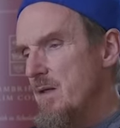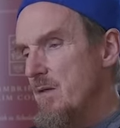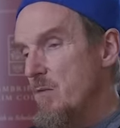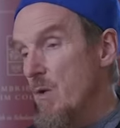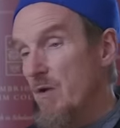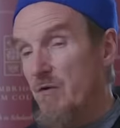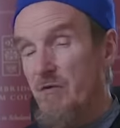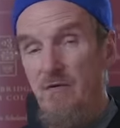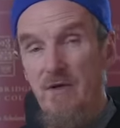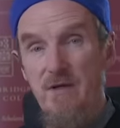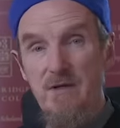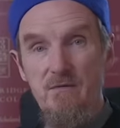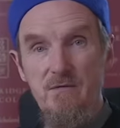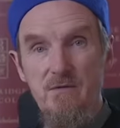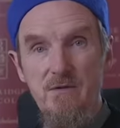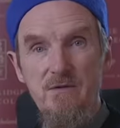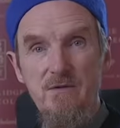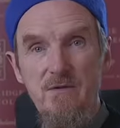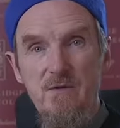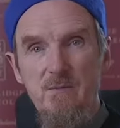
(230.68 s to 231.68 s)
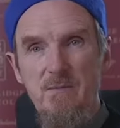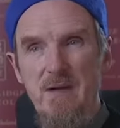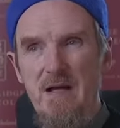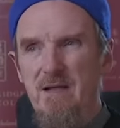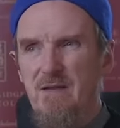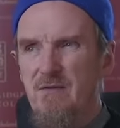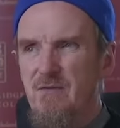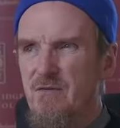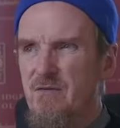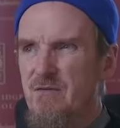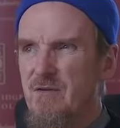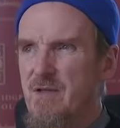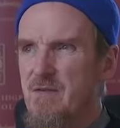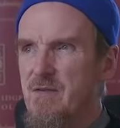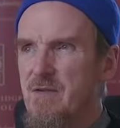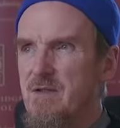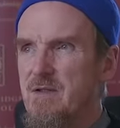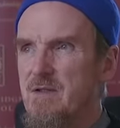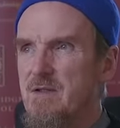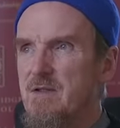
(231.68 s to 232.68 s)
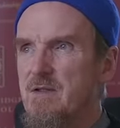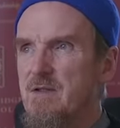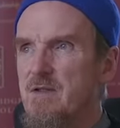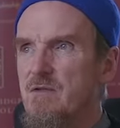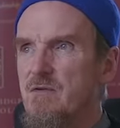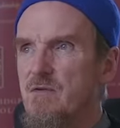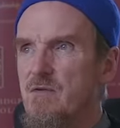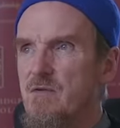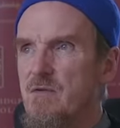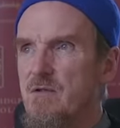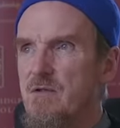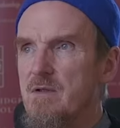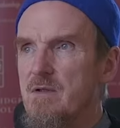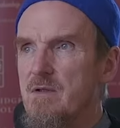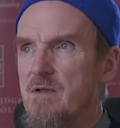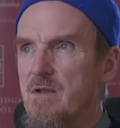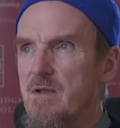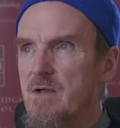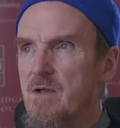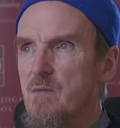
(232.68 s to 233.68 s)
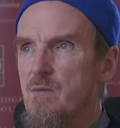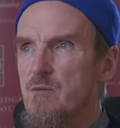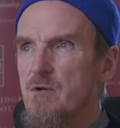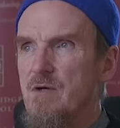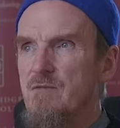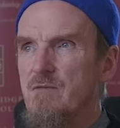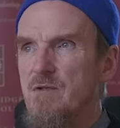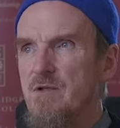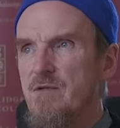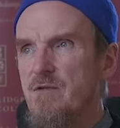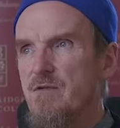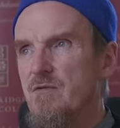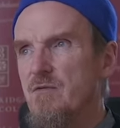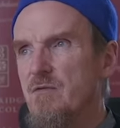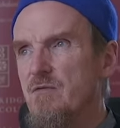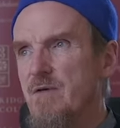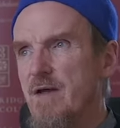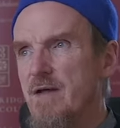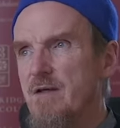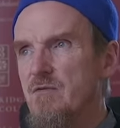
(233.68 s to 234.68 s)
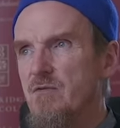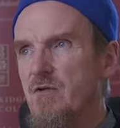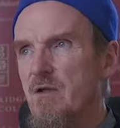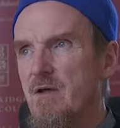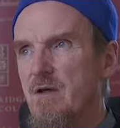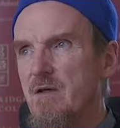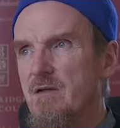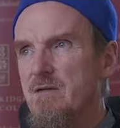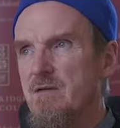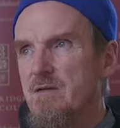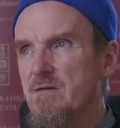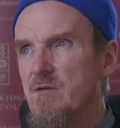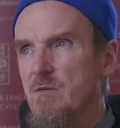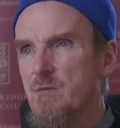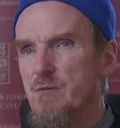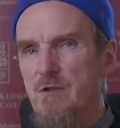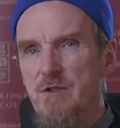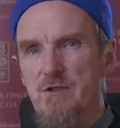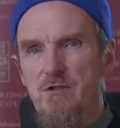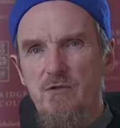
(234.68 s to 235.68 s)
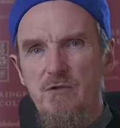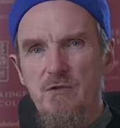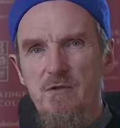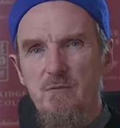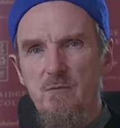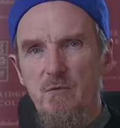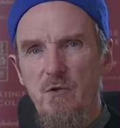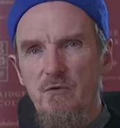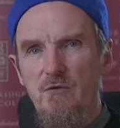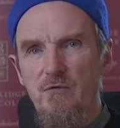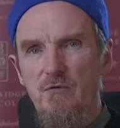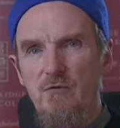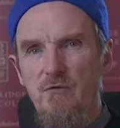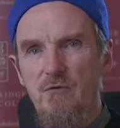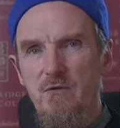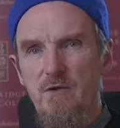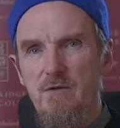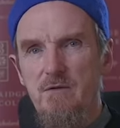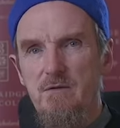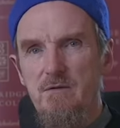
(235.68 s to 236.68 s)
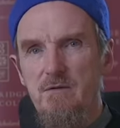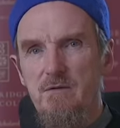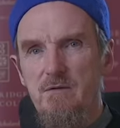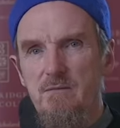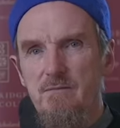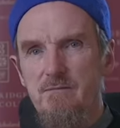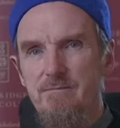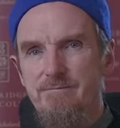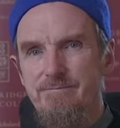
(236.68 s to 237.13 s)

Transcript: One sign of this imbalance, I think, is the prevalence of anxiety and depression in modern societies.